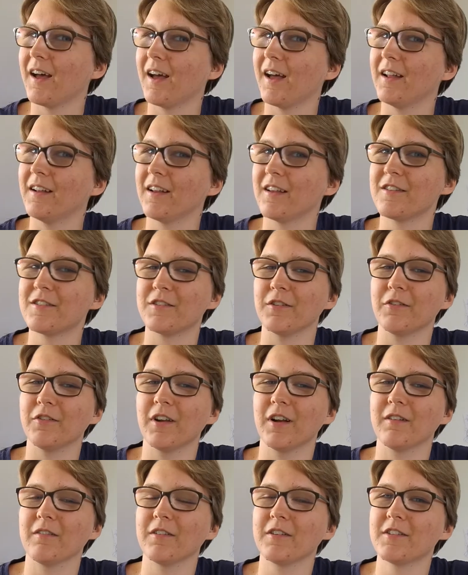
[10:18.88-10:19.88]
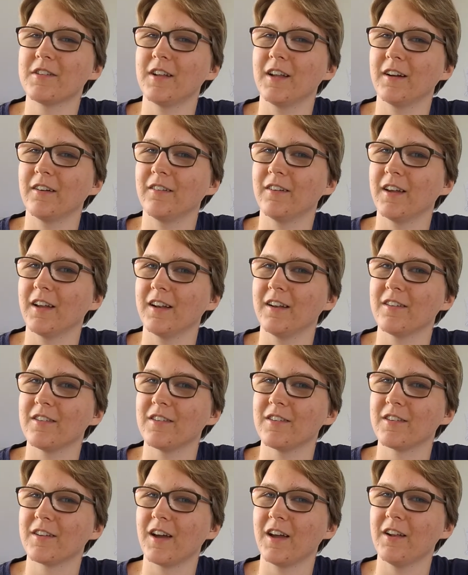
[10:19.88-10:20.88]
And I stood there and was like, okay,
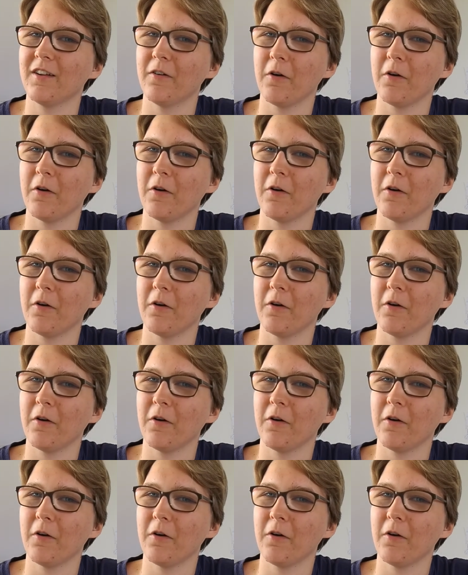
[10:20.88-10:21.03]
this is kind